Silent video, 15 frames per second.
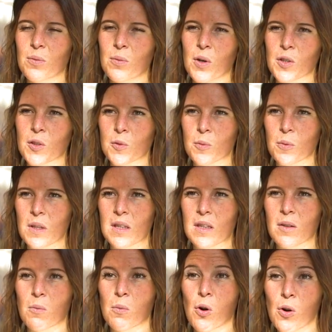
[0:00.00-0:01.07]
to work with
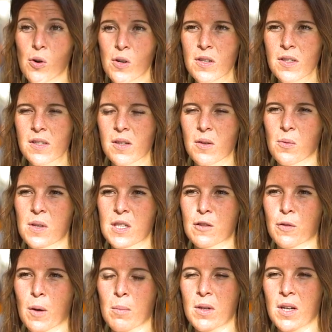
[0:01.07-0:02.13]
Rolls, who is
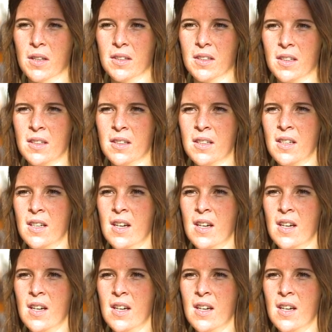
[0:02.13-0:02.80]
from London.